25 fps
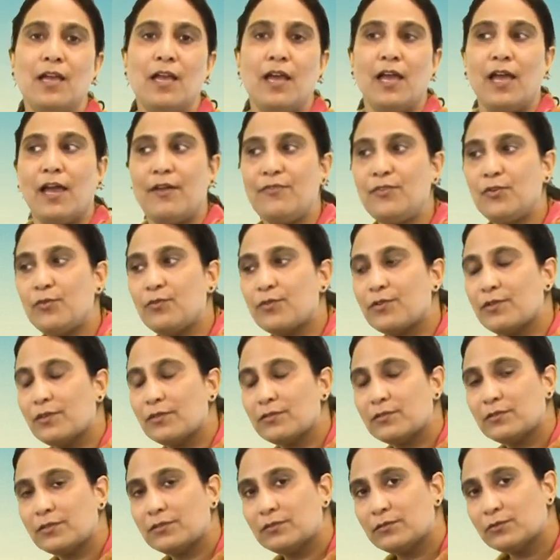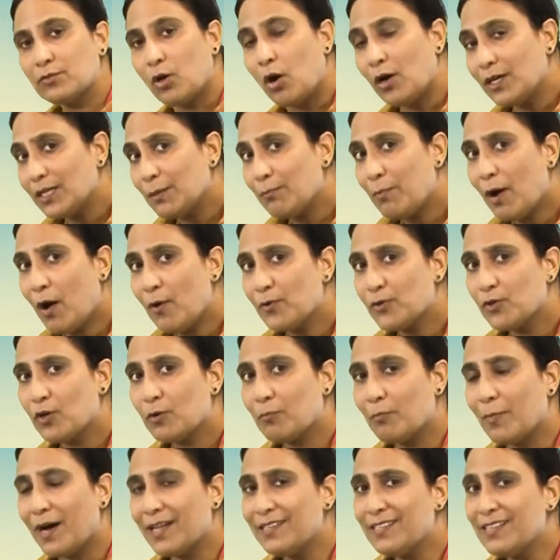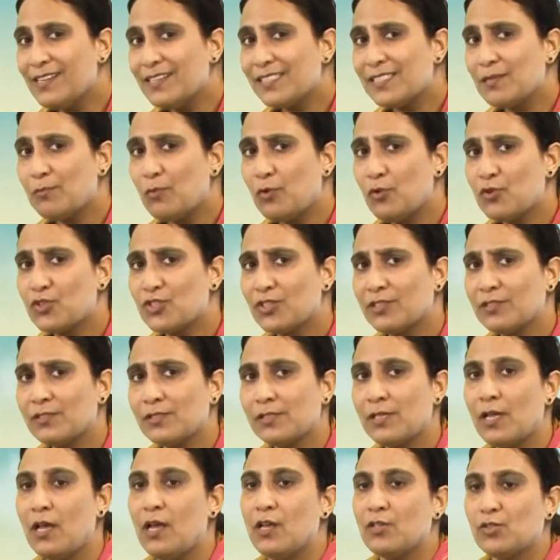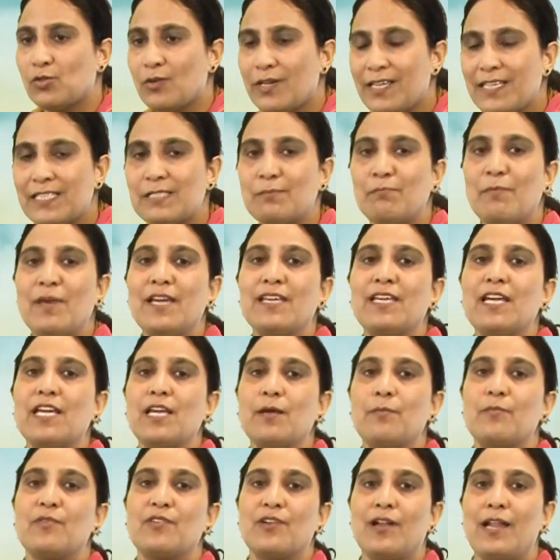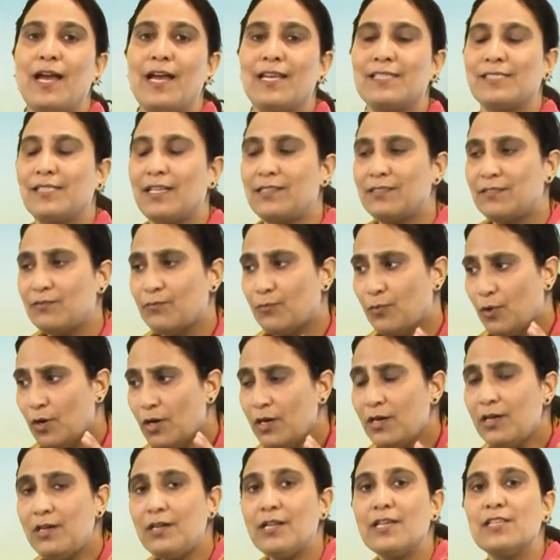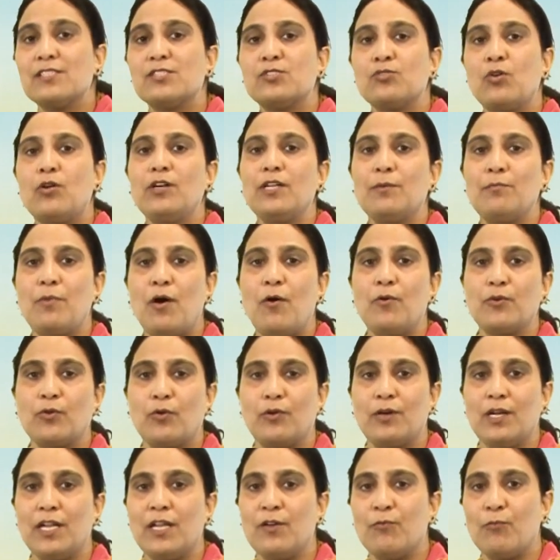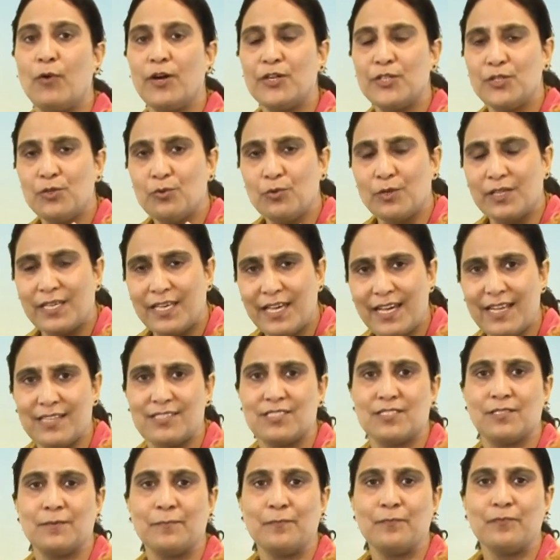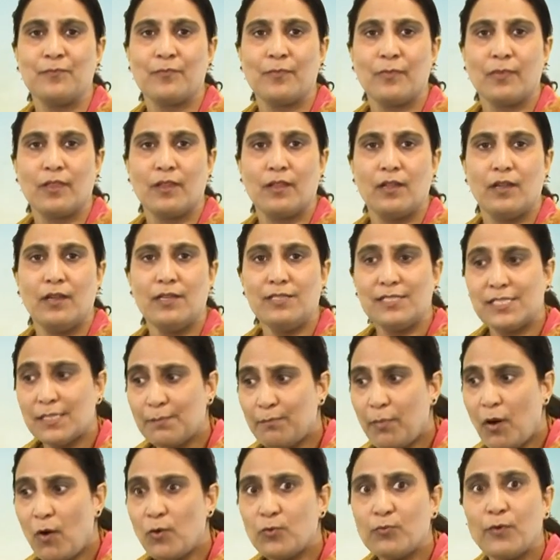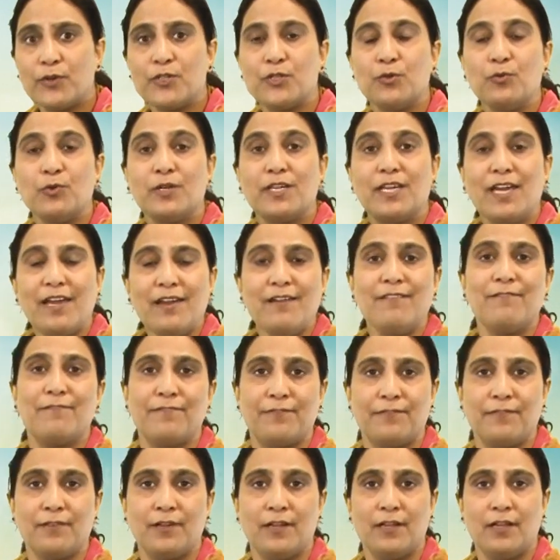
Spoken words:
Have you thought about your mother's emotions? So he is making him realize that world is not about only what you get, it's about what you give.